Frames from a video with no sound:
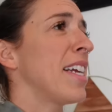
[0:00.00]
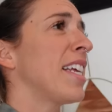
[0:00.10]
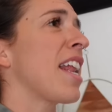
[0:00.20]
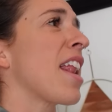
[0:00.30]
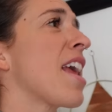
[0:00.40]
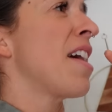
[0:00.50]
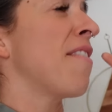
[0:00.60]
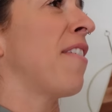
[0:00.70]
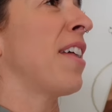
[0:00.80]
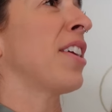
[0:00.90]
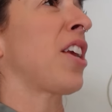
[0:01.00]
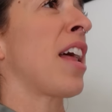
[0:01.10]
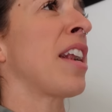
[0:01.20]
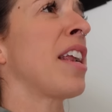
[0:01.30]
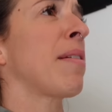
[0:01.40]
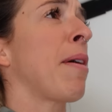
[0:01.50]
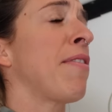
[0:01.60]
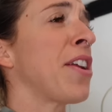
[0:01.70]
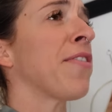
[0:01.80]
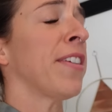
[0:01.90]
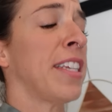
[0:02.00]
did it. I finished editing my video for